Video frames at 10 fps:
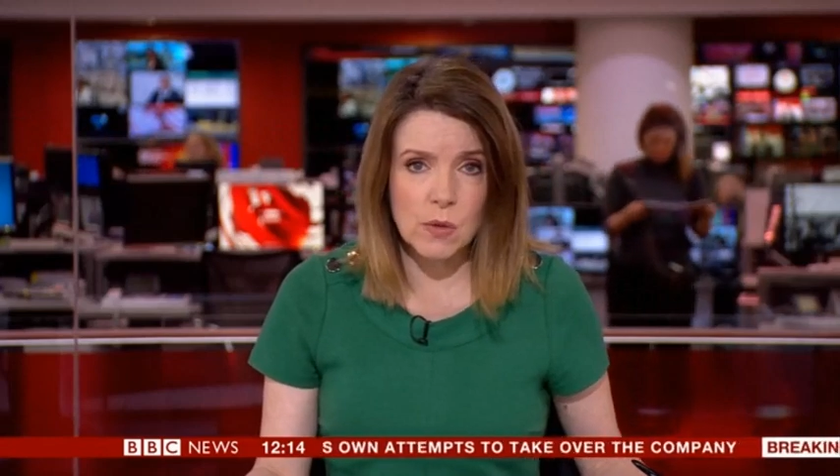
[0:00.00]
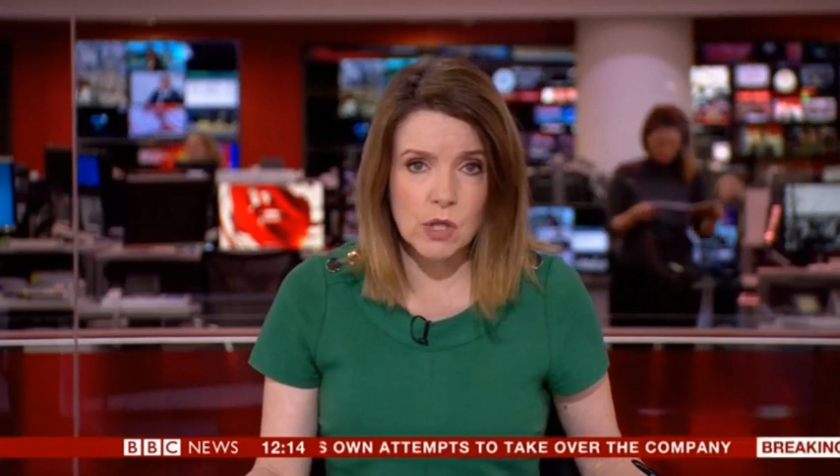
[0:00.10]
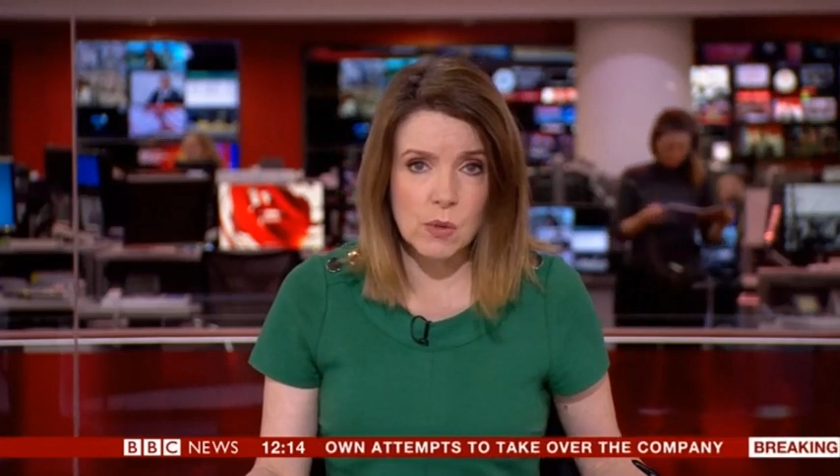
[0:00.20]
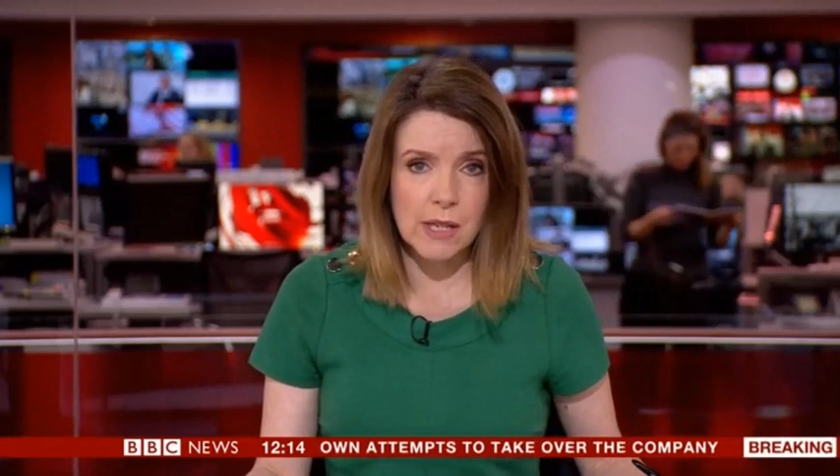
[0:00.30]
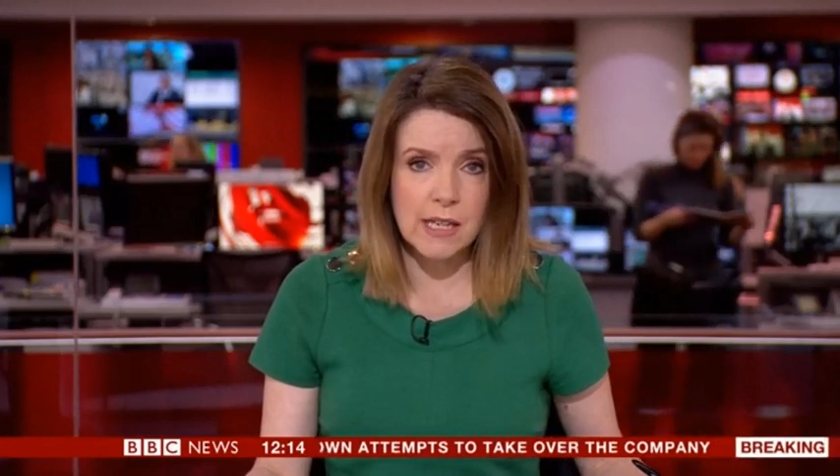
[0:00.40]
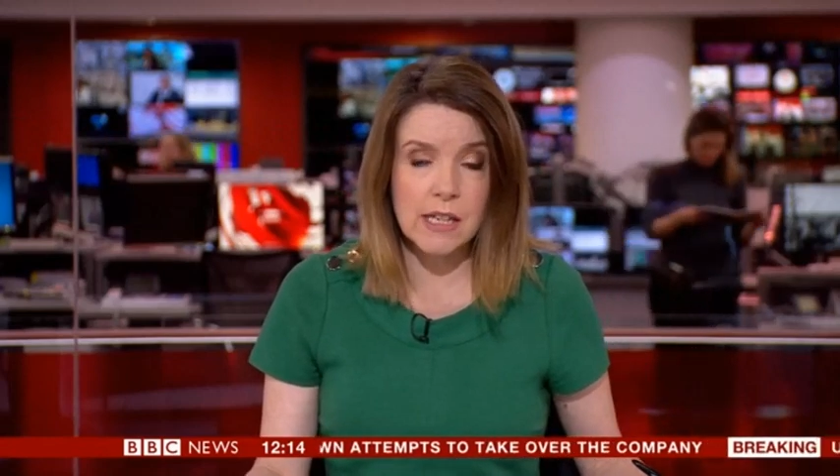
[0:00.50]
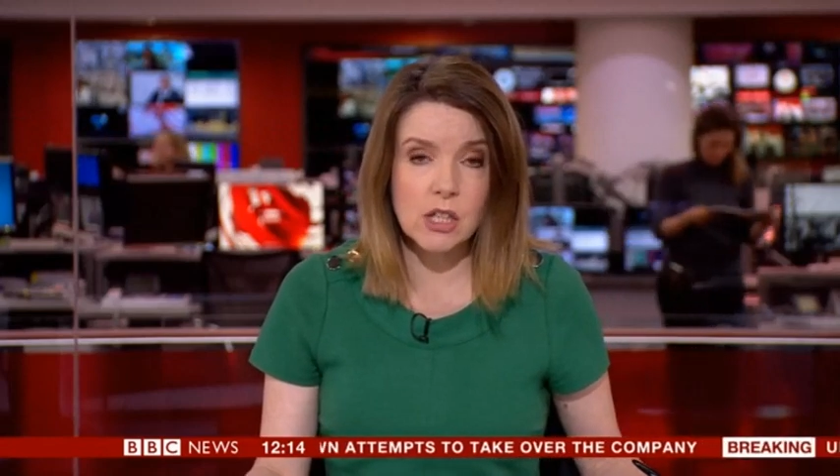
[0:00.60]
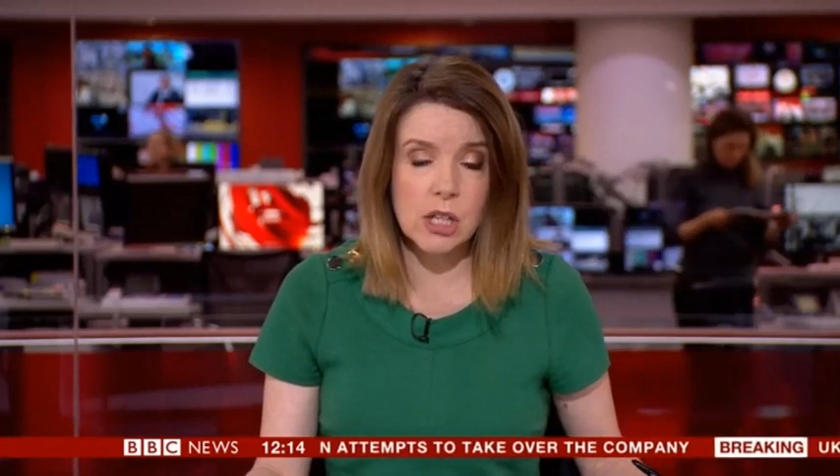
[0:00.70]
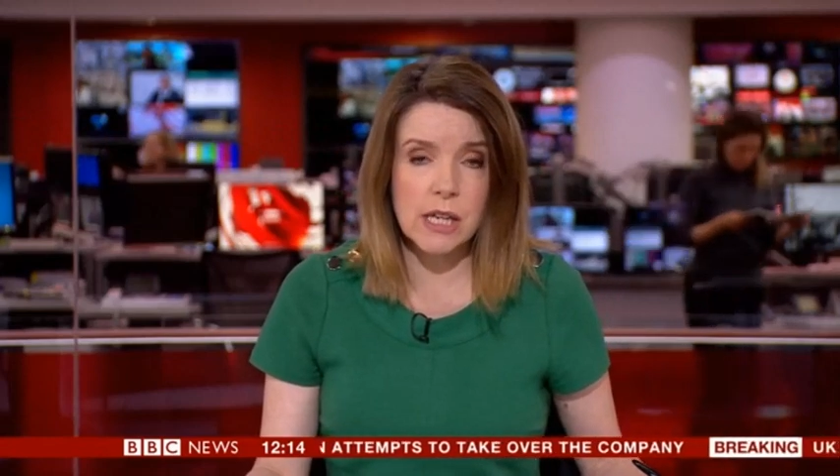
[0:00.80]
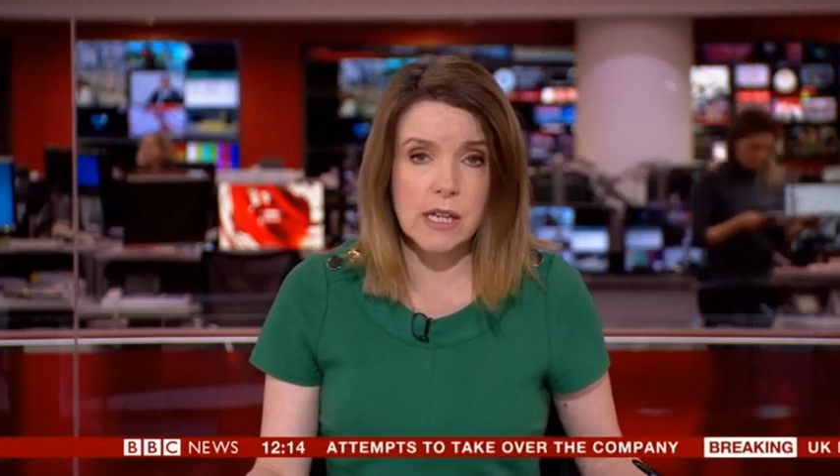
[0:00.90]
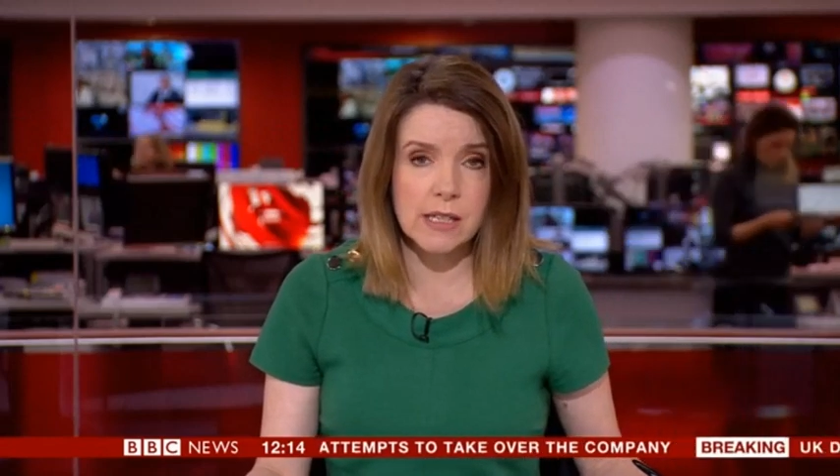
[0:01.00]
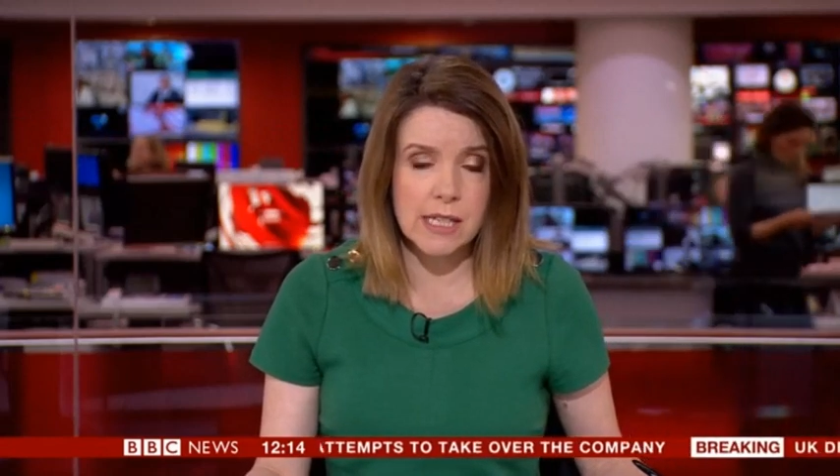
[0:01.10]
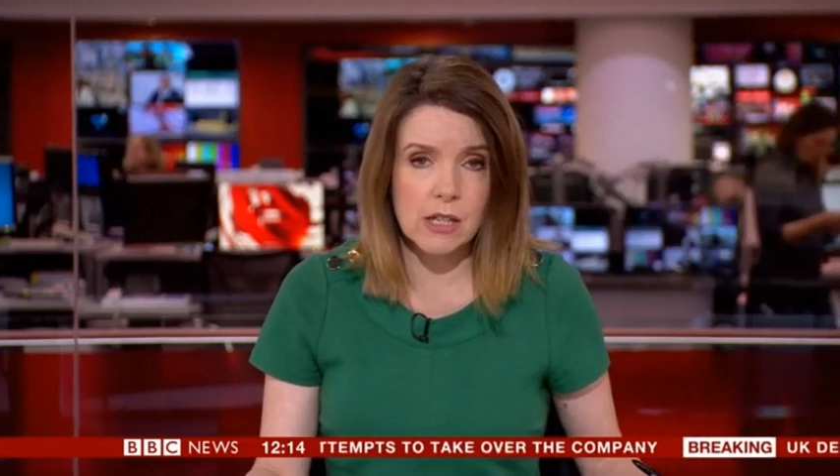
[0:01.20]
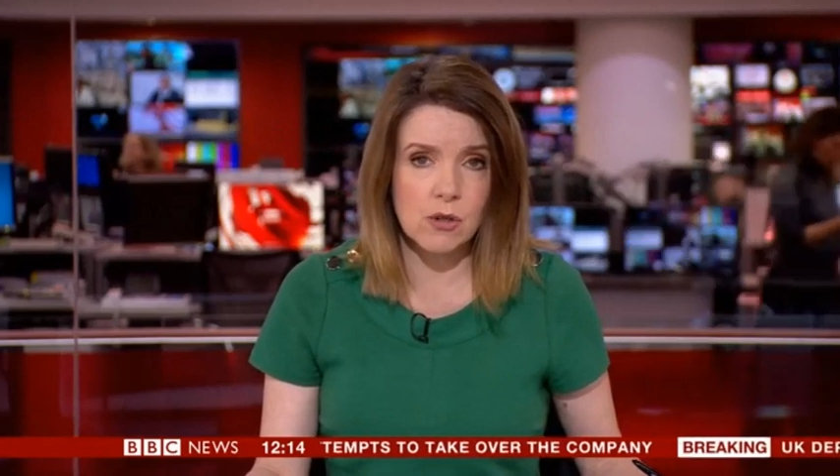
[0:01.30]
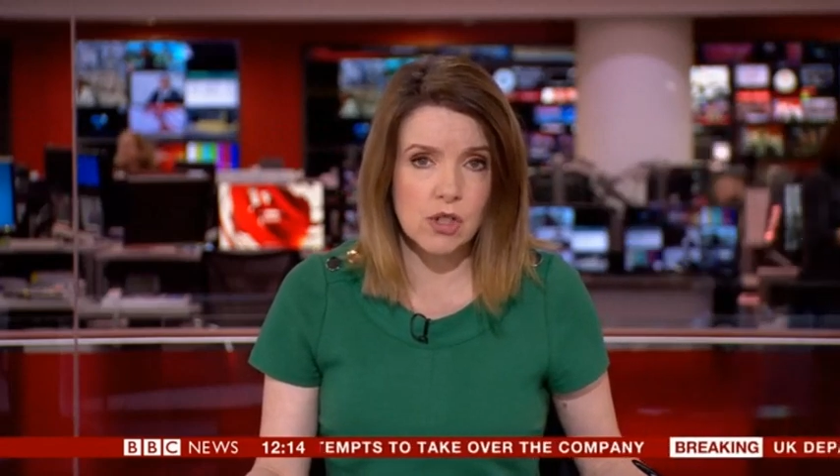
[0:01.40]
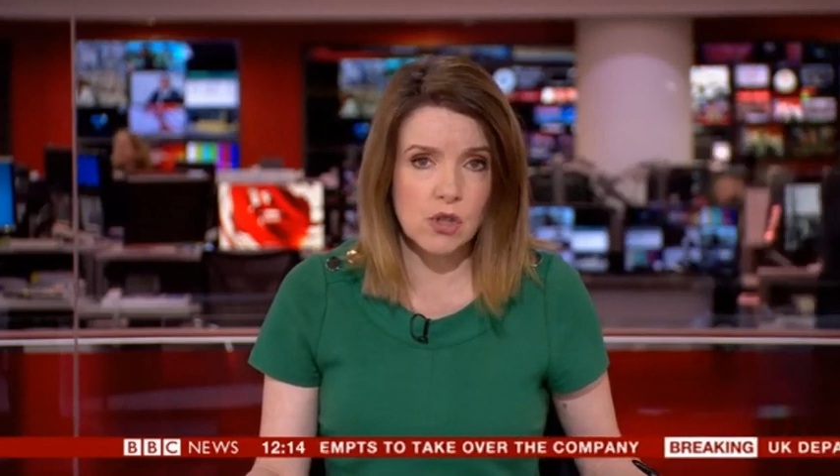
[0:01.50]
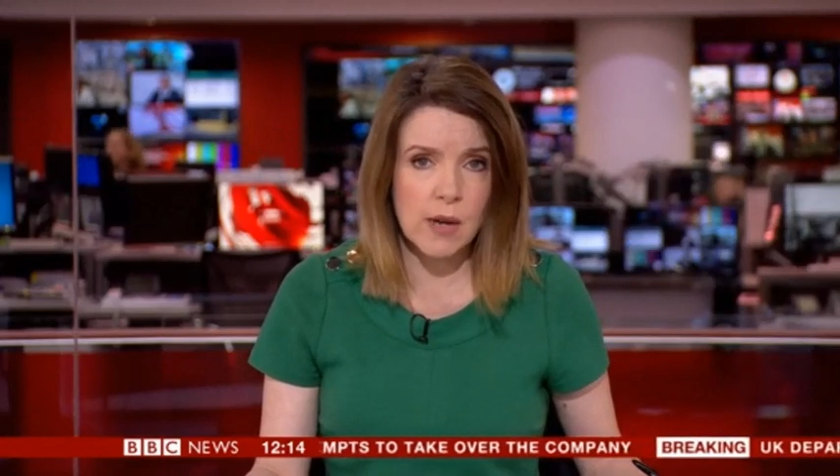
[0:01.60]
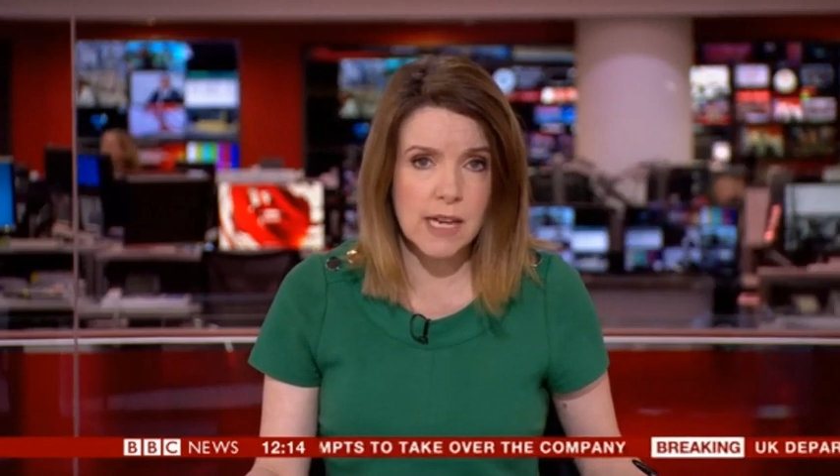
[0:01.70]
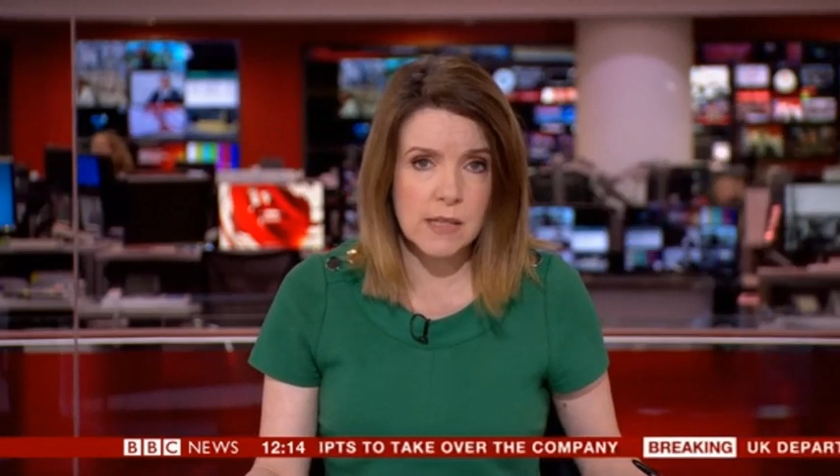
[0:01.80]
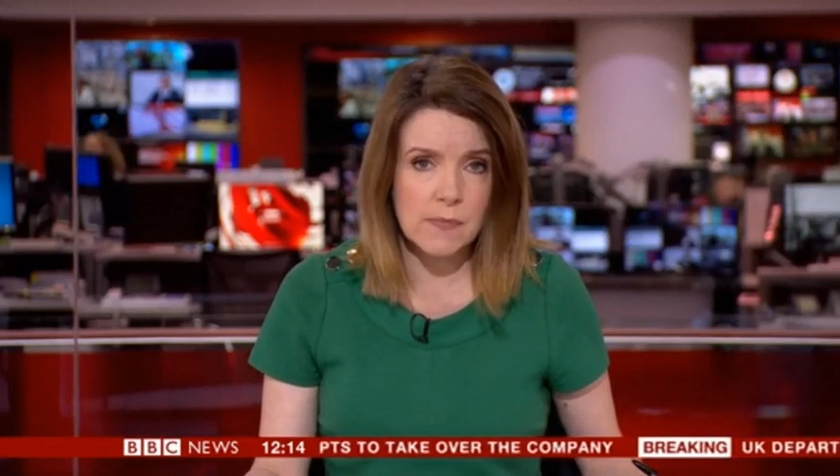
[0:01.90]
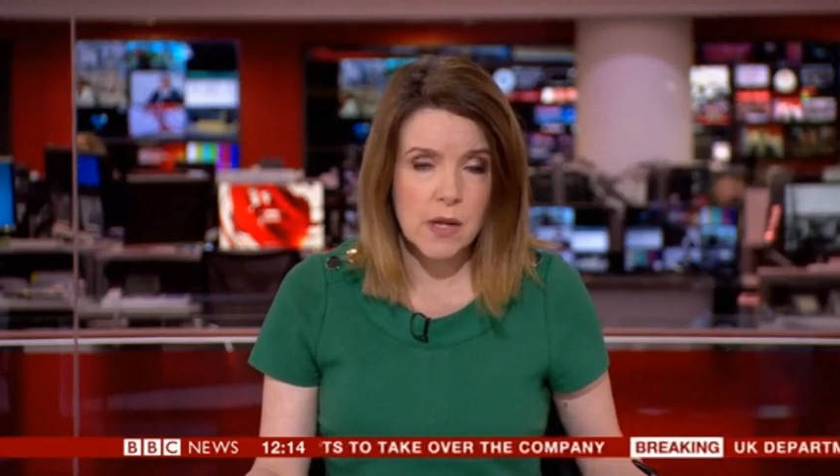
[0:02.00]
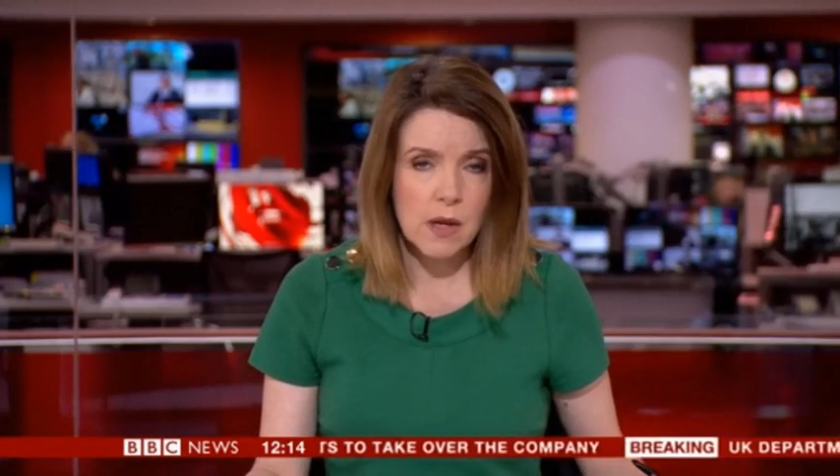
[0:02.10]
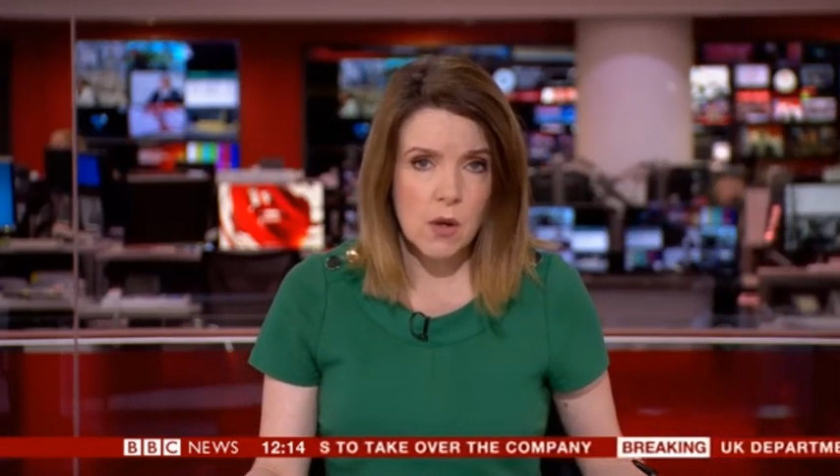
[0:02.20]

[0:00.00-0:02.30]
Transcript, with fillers: which will initially continue to trade,